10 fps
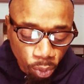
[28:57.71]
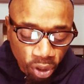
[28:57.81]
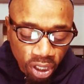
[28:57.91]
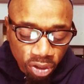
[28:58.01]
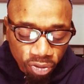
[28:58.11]

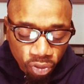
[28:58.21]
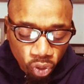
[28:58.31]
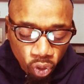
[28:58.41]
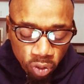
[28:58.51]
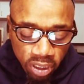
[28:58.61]
Bring the
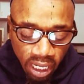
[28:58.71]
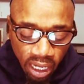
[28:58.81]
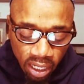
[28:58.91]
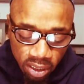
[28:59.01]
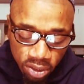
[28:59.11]
full
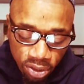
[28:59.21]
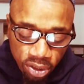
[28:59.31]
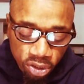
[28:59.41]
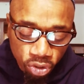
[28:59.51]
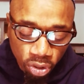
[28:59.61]
tithe into the
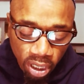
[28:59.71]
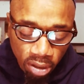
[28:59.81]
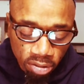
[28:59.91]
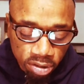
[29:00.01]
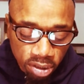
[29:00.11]

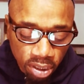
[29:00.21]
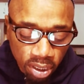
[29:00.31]
storehouse,